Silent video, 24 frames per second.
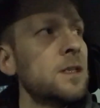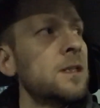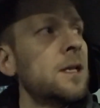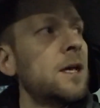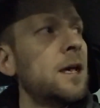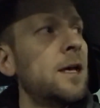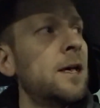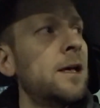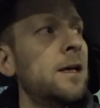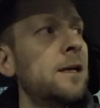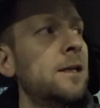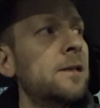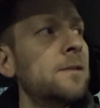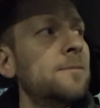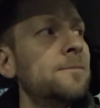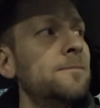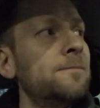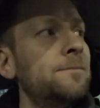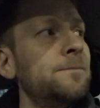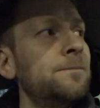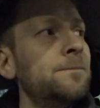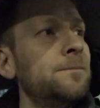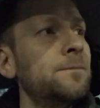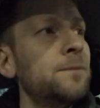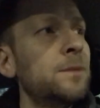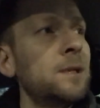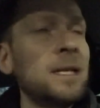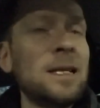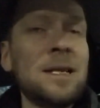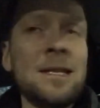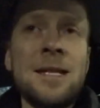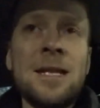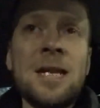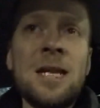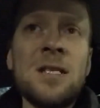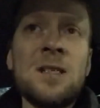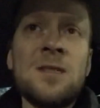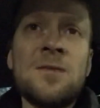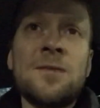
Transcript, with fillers: Um, but in this